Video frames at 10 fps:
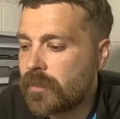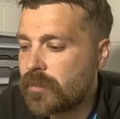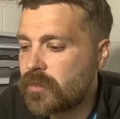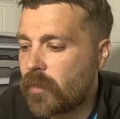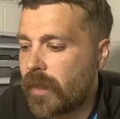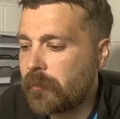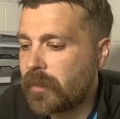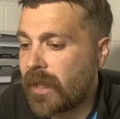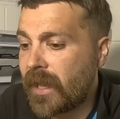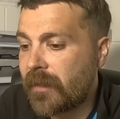So I'm
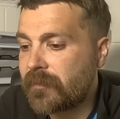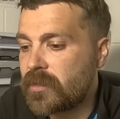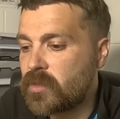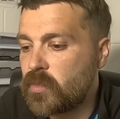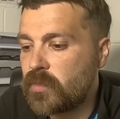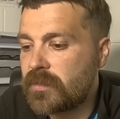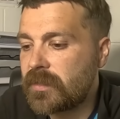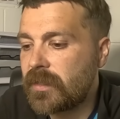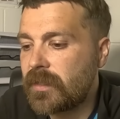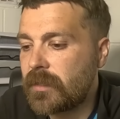gonna have to do
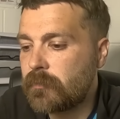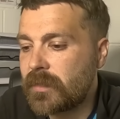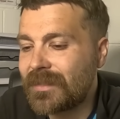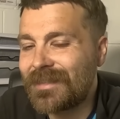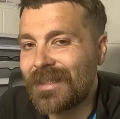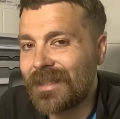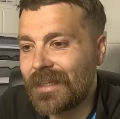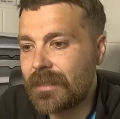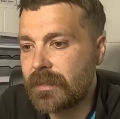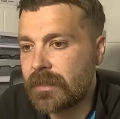some digging.